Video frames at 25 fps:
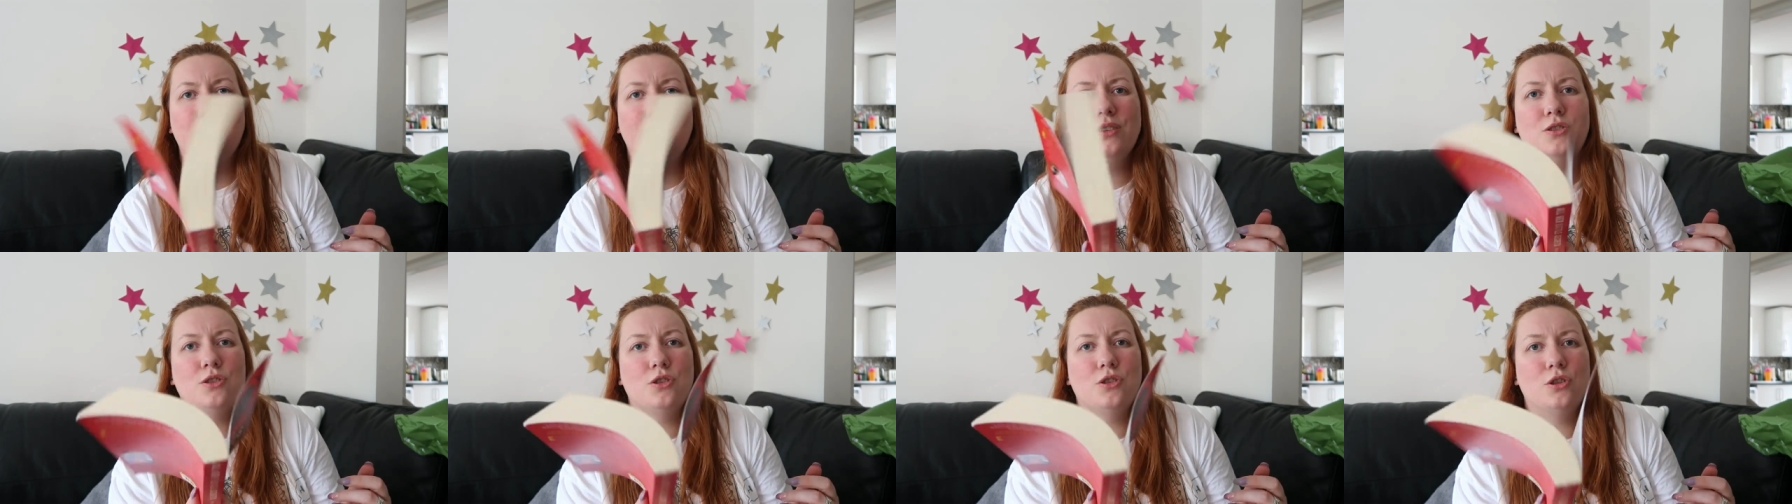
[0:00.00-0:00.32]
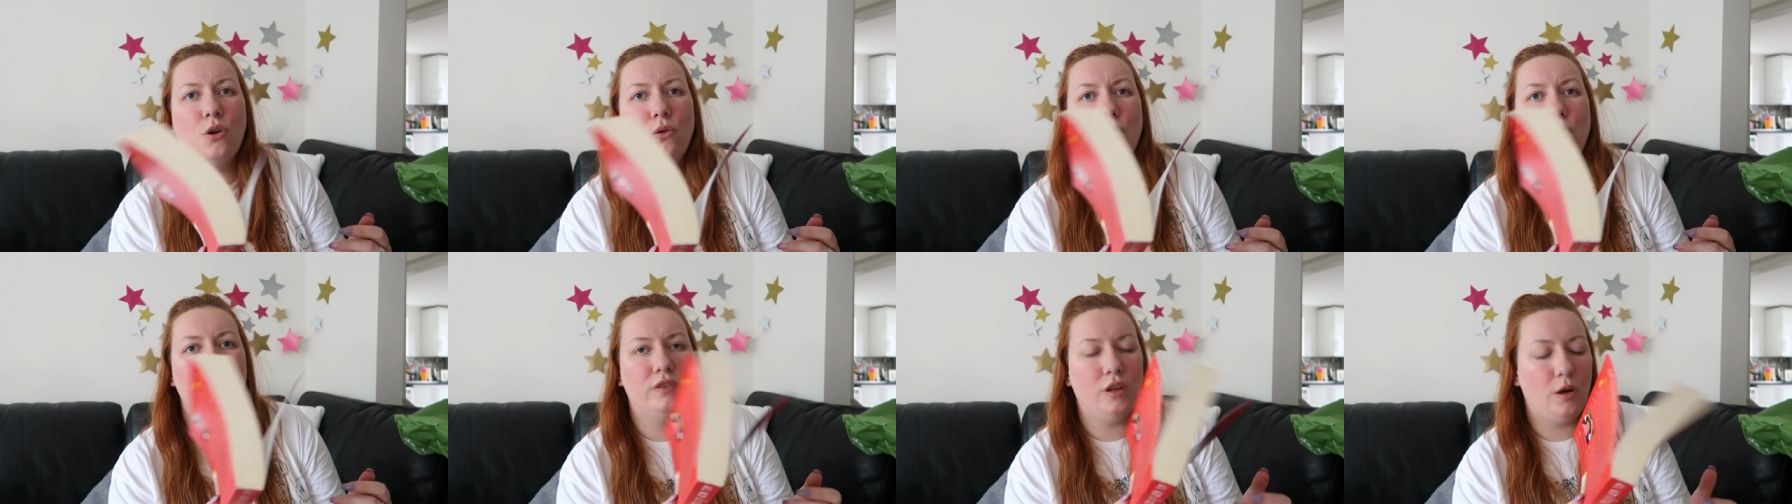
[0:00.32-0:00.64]

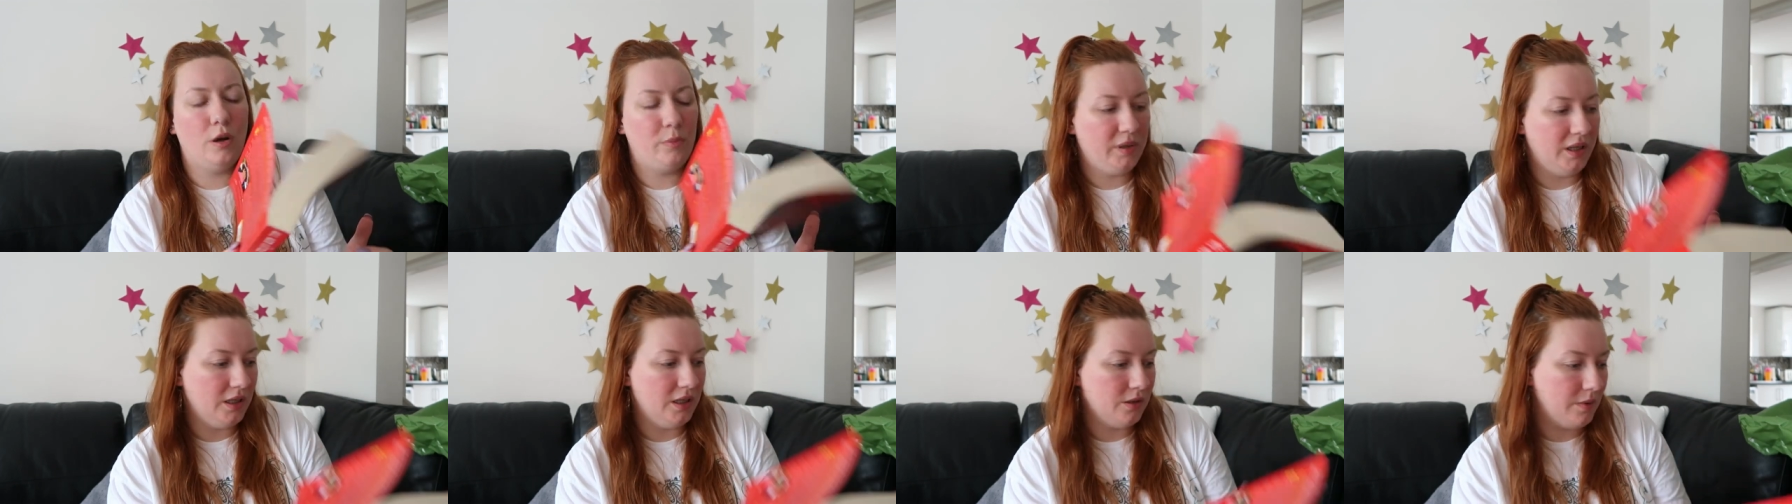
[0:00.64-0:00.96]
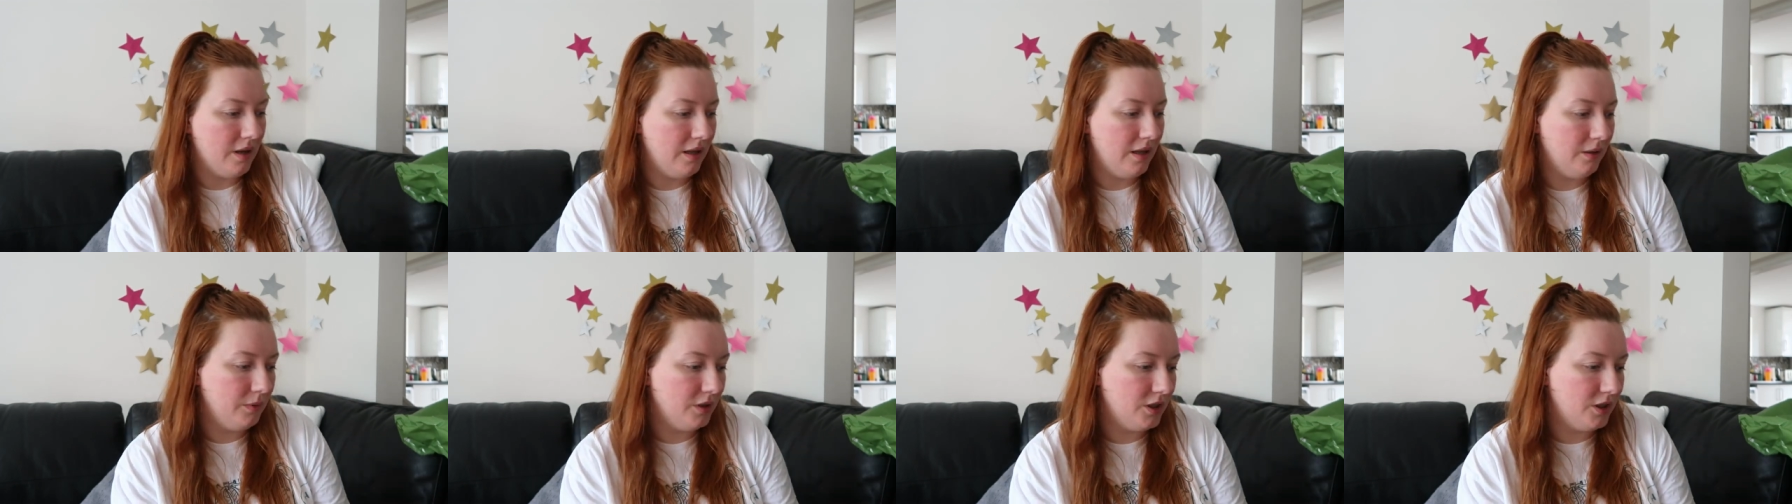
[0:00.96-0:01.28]
So floppy as
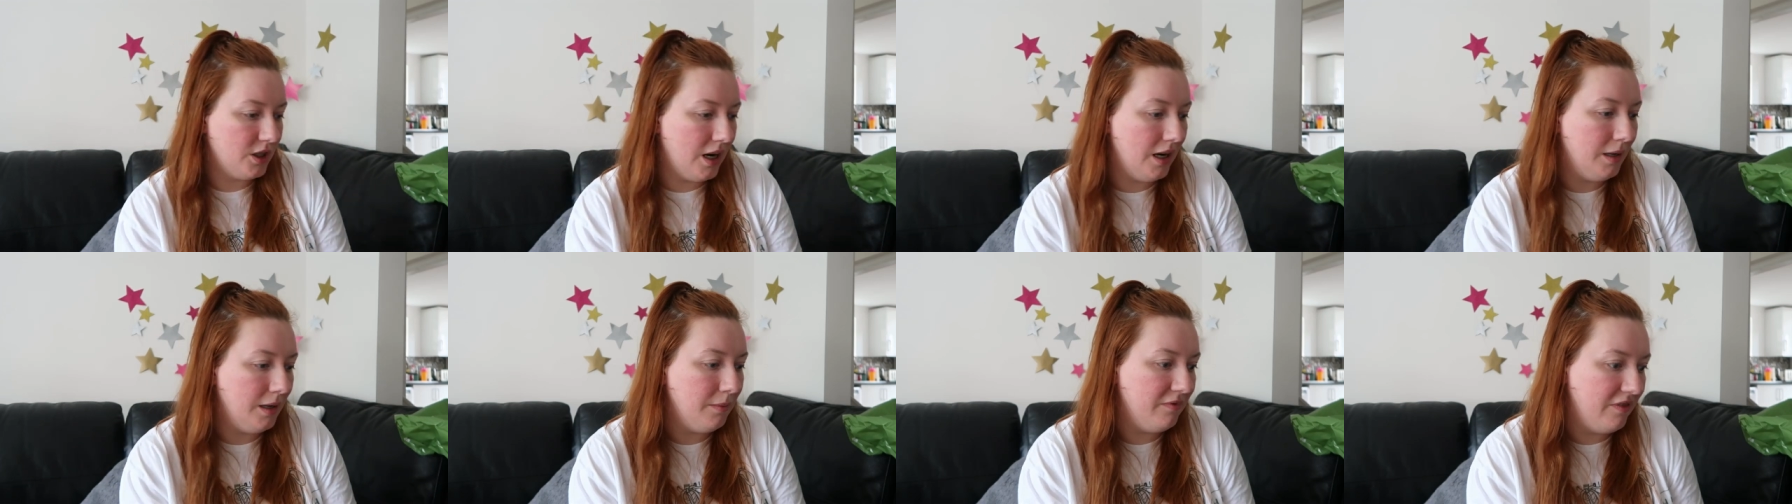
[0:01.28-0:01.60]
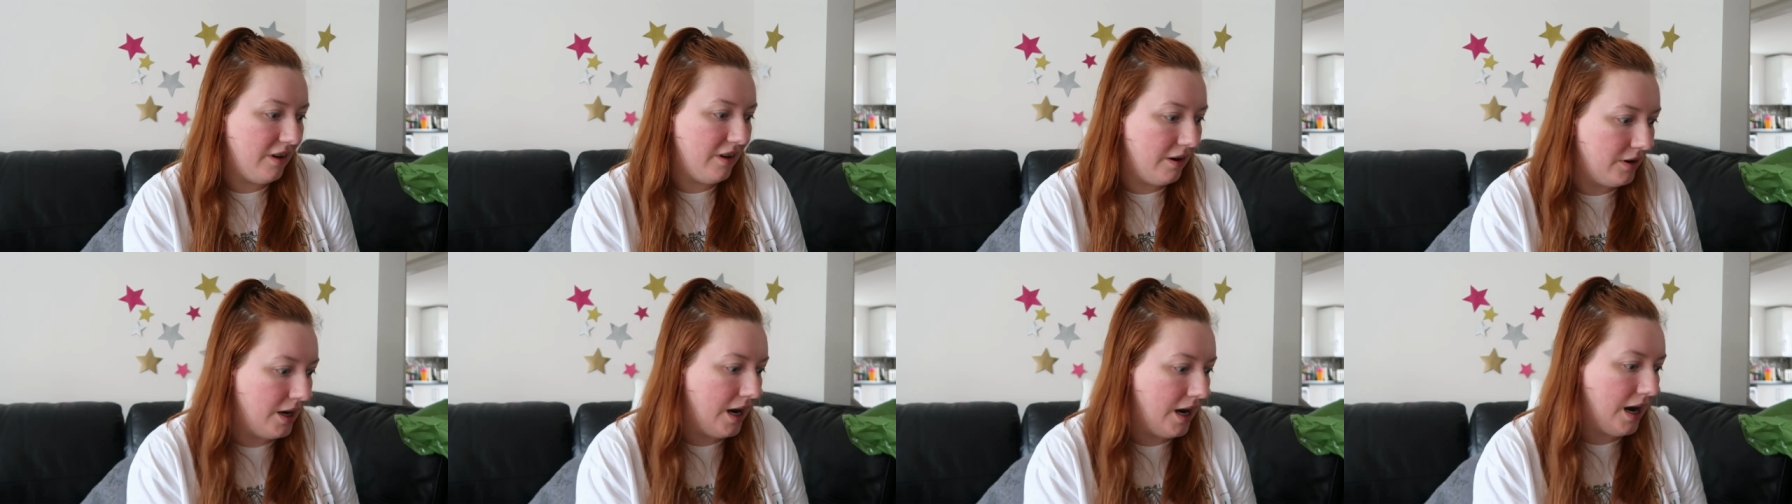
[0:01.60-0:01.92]
well, which I am
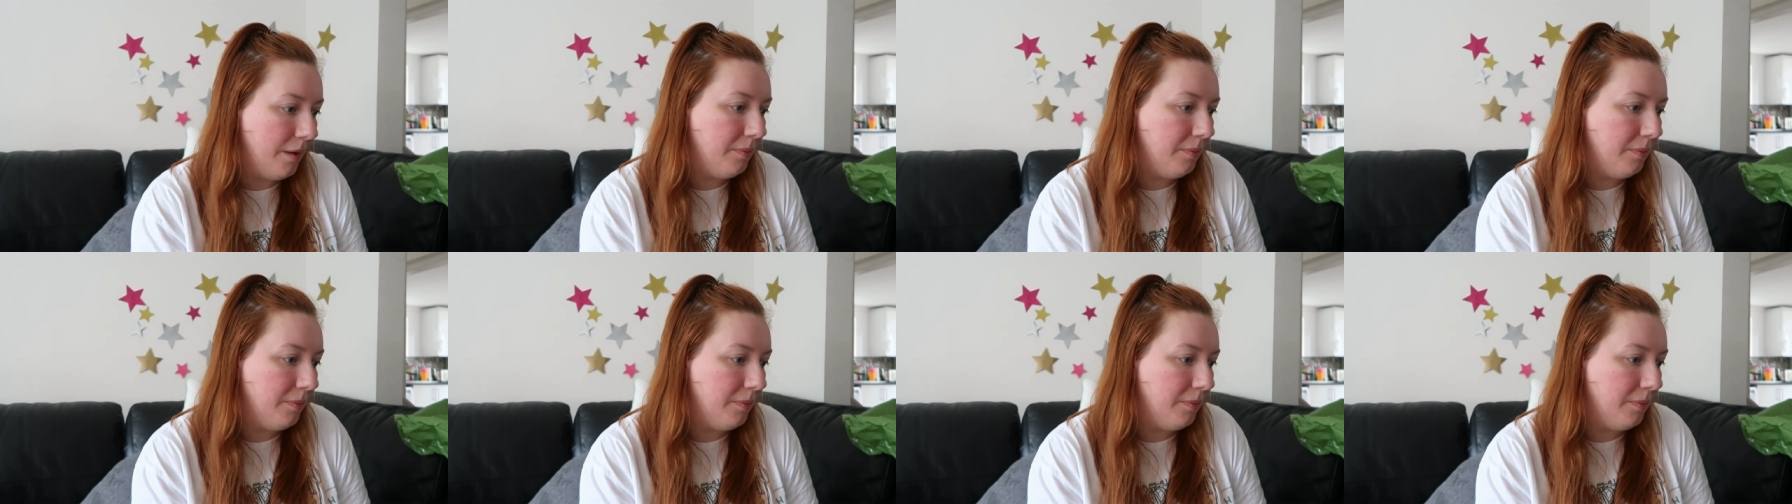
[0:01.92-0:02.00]
very